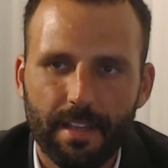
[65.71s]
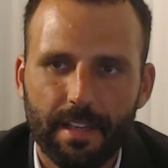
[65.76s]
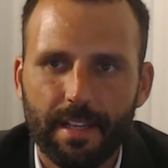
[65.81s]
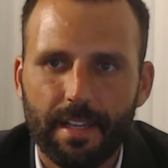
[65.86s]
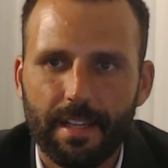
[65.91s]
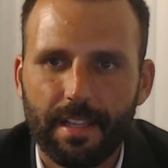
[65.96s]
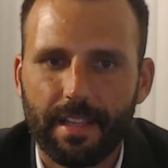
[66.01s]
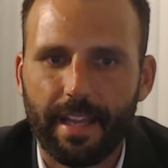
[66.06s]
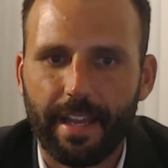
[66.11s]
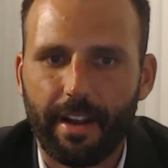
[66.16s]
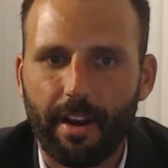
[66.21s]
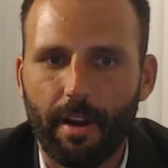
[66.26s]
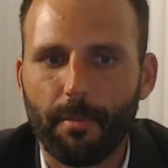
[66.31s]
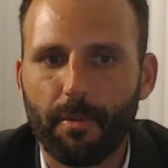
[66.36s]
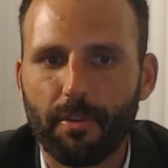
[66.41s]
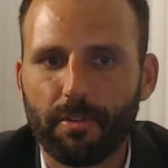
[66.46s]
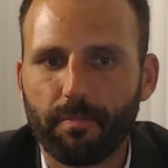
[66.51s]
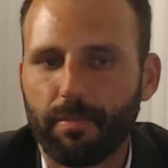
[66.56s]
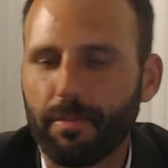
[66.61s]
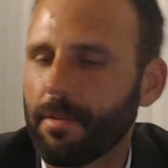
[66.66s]
Like our
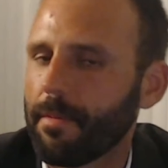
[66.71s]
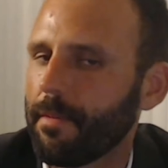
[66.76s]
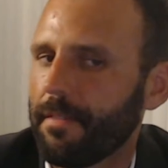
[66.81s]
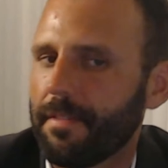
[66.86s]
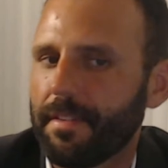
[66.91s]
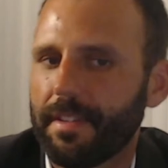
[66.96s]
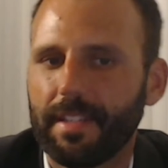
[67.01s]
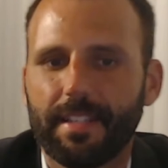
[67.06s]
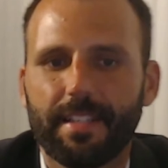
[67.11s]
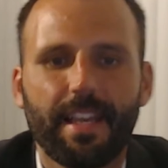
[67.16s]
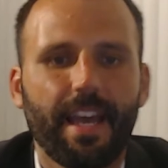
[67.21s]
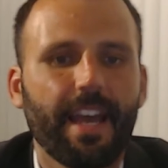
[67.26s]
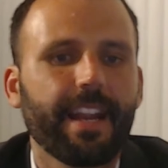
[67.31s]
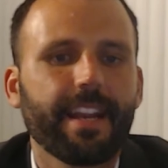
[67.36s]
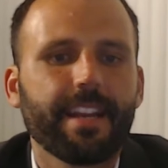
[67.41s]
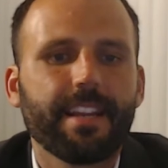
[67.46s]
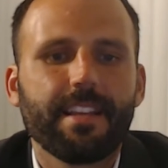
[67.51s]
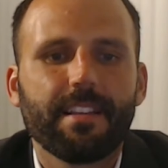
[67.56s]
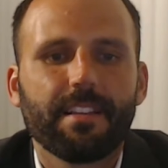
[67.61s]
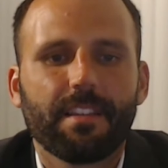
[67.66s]
most primitive
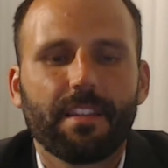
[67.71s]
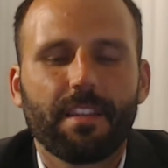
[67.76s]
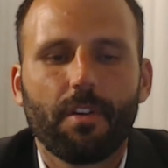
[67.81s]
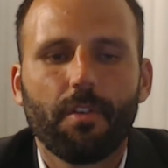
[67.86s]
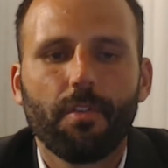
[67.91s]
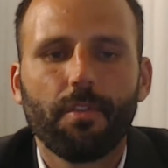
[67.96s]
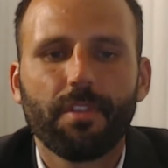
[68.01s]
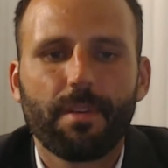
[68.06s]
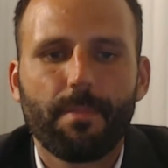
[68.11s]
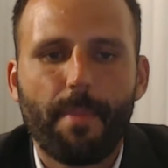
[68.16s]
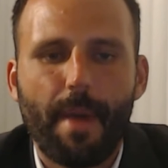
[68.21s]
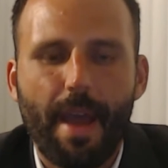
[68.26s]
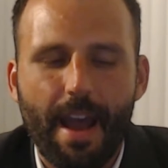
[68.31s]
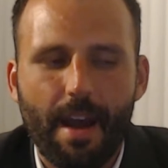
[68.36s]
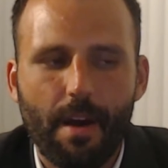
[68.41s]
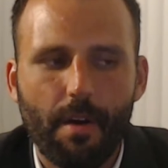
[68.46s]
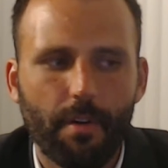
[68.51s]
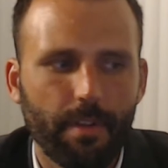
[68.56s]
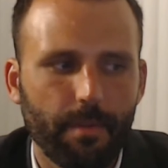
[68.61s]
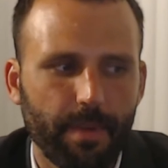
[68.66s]
societies, the only
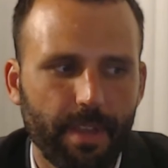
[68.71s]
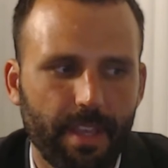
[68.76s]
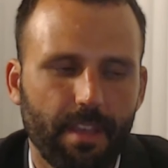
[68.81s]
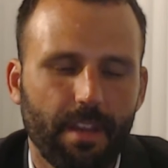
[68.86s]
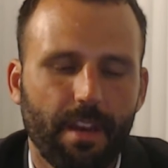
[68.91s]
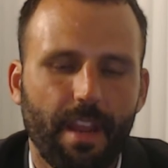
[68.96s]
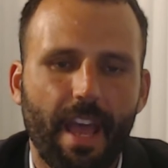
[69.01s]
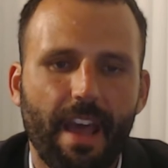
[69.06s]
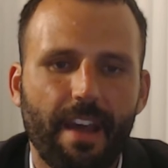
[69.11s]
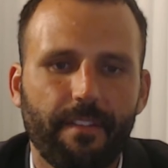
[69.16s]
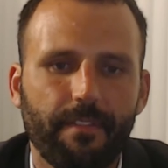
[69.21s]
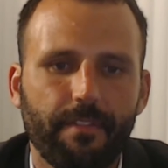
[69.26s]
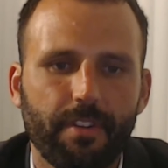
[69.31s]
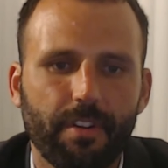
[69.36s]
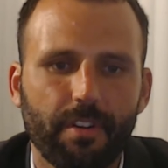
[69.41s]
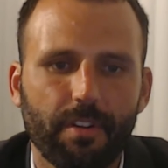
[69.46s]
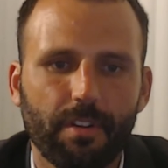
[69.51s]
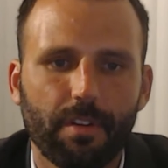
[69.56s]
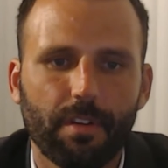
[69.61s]
power that we could have to